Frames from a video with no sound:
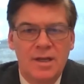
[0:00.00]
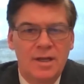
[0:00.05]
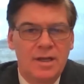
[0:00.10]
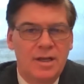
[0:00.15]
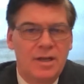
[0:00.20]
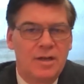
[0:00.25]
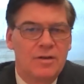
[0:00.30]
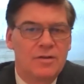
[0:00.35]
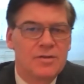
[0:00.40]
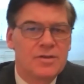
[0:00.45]

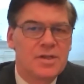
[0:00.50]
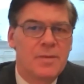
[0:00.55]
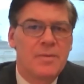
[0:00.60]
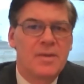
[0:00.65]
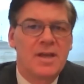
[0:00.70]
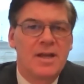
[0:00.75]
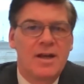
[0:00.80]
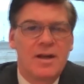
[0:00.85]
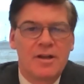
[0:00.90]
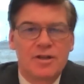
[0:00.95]
you know, some of
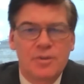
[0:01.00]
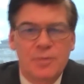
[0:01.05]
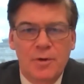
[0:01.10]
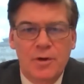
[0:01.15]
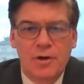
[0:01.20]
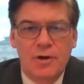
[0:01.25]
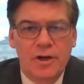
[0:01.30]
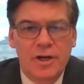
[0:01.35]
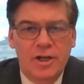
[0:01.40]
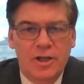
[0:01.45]
the
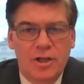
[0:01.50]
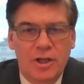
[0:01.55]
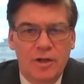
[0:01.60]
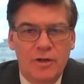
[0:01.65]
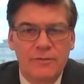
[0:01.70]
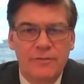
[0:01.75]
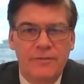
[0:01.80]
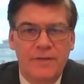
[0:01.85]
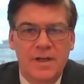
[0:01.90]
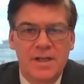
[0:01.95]
entrepreneurial
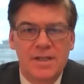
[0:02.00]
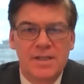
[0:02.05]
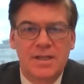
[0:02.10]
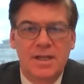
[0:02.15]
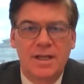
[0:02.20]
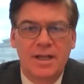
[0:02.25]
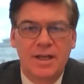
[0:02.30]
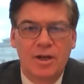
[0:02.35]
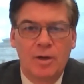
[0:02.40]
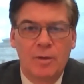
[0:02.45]
loan funds
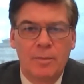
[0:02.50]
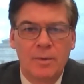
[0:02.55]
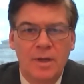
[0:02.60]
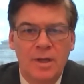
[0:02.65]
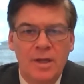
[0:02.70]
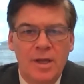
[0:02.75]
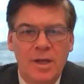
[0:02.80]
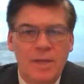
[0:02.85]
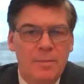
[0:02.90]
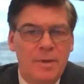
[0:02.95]
that help
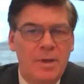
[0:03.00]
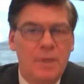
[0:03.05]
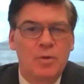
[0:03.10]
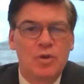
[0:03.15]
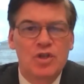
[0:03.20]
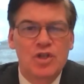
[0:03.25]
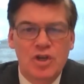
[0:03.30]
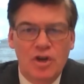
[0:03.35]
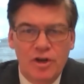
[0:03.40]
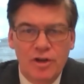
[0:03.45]

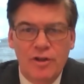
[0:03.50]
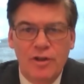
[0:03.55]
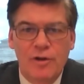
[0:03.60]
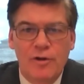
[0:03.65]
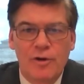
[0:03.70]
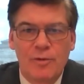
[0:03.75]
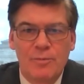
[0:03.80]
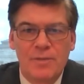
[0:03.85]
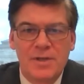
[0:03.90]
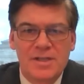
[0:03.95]
people start
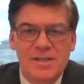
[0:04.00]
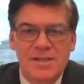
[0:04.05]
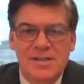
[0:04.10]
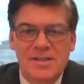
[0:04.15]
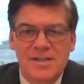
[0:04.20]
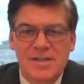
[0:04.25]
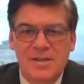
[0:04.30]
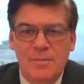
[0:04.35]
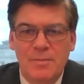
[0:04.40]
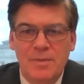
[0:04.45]
their own
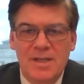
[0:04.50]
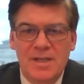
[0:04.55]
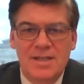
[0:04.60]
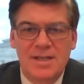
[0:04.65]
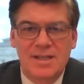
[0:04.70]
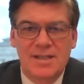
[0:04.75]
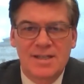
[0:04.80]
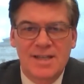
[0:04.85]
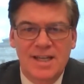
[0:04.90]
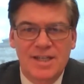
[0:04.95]
businesses and be
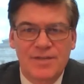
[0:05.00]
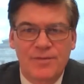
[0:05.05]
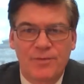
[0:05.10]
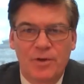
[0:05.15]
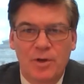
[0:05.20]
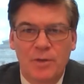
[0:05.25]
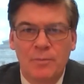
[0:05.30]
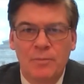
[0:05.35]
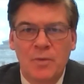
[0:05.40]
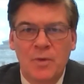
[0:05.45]

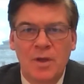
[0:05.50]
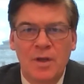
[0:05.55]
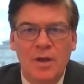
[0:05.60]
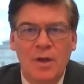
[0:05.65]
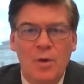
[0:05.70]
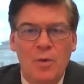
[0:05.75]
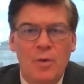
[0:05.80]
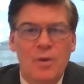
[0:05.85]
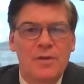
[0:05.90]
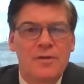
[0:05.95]
successful,
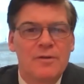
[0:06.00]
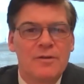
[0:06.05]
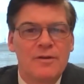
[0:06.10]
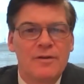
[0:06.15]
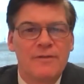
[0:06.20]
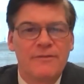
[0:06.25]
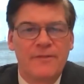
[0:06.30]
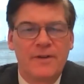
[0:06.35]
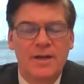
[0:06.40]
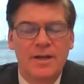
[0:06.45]
whether
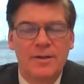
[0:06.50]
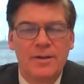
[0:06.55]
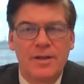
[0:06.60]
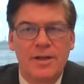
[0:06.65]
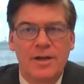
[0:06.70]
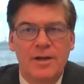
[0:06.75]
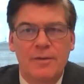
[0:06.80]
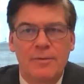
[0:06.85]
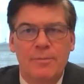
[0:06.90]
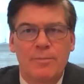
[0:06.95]

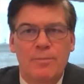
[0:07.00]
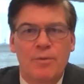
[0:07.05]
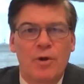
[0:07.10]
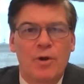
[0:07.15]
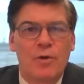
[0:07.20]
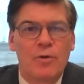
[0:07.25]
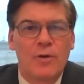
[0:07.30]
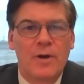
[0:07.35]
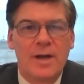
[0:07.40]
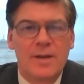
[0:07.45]
they're
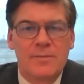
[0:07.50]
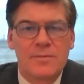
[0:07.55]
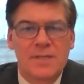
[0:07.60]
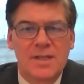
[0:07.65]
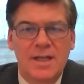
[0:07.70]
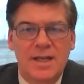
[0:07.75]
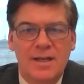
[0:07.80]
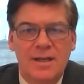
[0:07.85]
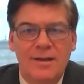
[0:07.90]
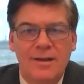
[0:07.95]

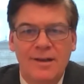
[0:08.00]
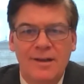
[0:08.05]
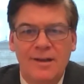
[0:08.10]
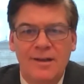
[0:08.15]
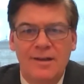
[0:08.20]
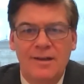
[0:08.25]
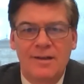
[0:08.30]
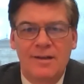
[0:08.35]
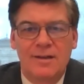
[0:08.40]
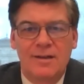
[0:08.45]
programs that
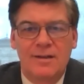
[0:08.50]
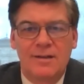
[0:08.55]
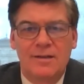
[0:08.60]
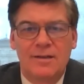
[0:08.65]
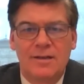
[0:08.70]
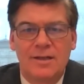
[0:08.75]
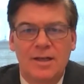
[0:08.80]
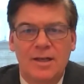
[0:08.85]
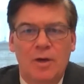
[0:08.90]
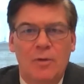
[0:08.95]

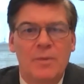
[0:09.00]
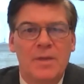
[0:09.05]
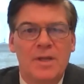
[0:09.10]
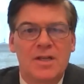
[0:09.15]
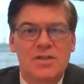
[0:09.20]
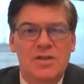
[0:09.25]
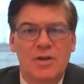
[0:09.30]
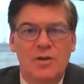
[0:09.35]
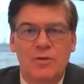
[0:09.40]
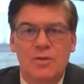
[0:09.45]
help
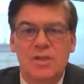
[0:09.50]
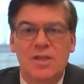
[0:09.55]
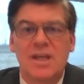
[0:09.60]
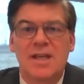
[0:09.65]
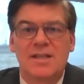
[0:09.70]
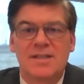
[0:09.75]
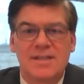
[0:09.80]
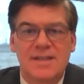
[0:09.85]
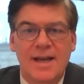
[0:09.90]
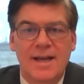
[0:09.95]
Minnesotans
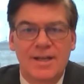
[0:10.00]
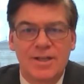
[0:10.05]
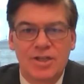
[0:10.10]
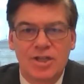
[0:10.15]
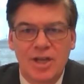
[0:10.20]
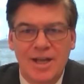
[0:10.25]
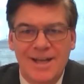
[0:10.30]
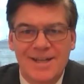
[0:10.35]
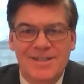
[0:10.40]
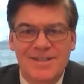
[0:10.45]
get second
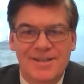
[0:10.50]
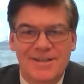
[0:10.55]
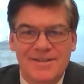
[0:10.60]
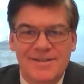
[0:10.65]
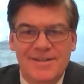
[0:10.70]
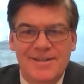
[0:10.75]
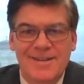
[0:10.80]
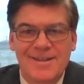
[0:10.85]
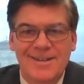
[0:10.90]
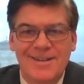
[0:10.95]

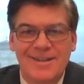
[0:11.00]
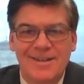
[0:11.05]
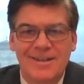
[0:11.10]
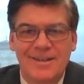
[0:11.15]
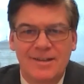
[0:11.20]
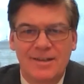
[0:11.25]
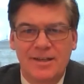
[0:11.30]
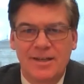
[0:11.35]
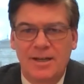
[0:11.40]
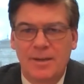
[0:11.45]
chances
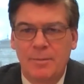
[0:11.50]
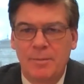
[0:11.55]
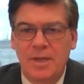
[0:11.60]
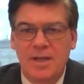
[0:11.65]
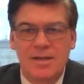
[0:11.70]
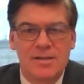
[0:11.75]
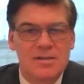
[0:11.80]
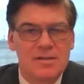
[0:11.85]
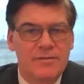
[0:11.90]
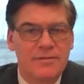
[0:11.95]

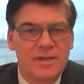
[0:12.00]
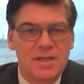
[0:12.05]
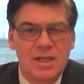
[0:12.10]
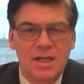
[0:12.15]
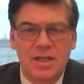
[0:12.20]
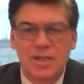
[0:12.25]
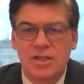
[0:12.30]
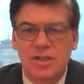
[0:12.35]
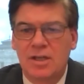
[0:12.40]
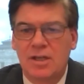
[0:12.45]
because of
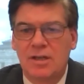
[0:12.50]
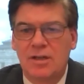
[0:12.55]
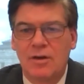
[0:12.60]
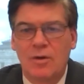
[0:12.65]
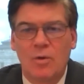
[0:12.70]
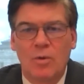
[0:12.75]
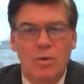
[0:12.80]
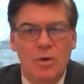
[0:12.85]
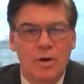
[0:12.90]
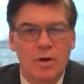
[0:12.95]

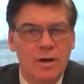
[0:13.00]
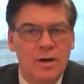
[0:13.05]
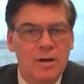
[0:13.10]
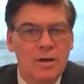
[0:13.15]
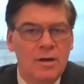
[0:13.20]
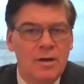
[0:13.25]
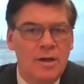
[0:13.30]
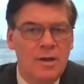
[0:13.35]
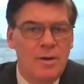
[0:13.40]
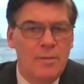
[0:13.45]
addiction
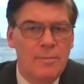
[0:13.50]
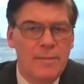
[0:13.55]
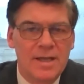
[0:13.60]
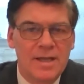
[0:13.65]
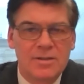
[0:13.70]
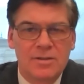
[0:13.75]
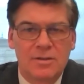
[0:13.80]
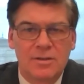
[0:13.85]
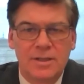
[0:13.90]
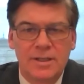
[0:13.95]
or
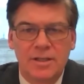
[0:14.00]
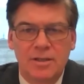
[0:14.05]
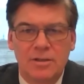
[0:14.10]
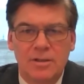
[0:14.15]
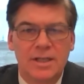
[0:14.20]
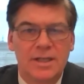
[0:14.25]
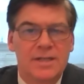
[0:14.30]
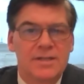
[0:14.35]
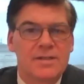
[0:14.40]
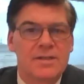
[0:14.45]
mental
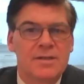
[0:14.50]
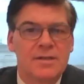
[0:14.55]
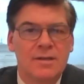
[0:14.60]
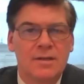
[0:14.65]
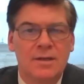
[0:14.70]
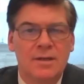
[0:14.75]
illness.